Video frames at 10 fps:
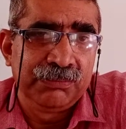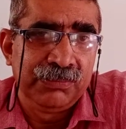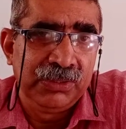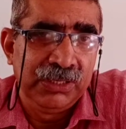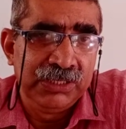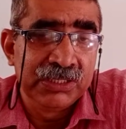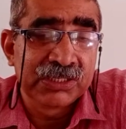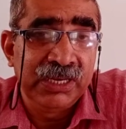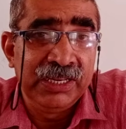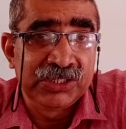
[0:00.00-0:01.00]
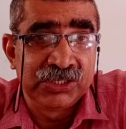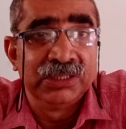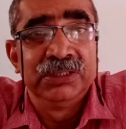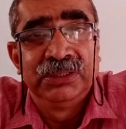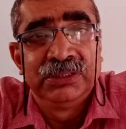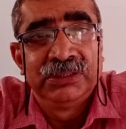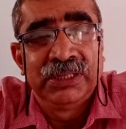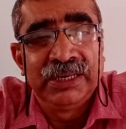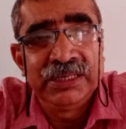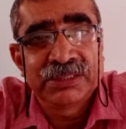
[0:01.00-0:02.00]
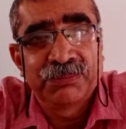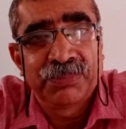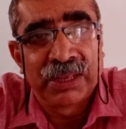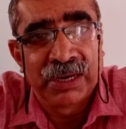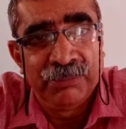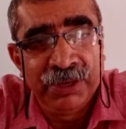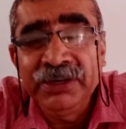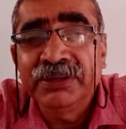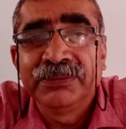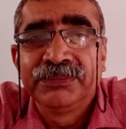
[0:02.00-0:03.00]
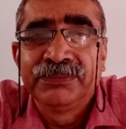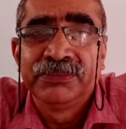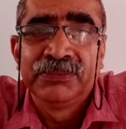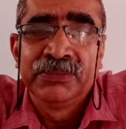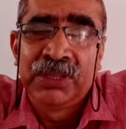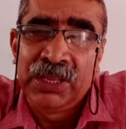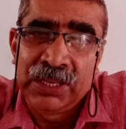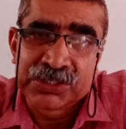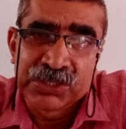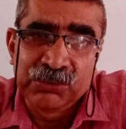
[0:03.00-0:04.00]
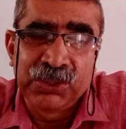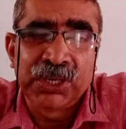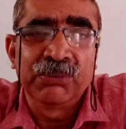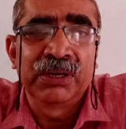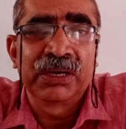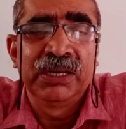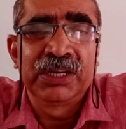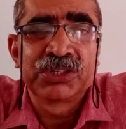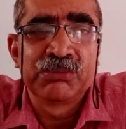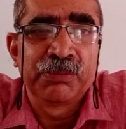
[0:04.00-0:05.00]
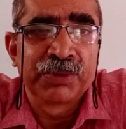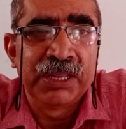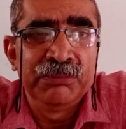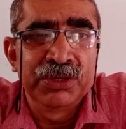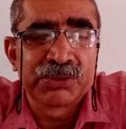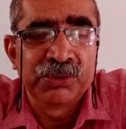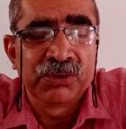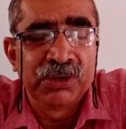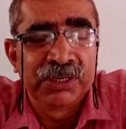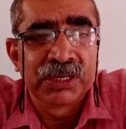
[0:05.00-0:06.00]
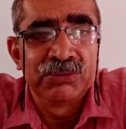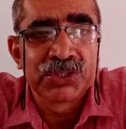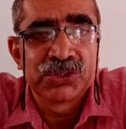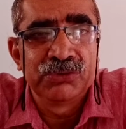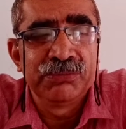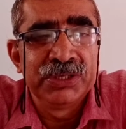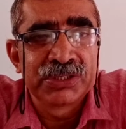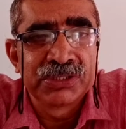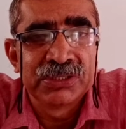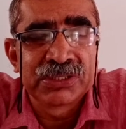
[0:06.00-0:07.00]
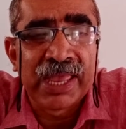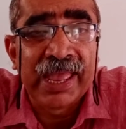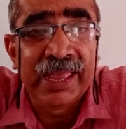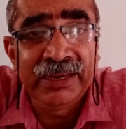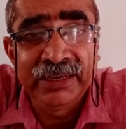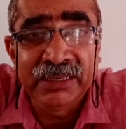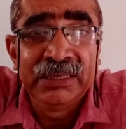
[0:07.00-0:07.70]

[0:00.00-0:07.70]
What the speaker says: legislature? That is Parliament, executive under leadership of Prime Minister, we call it Council of Ministers, and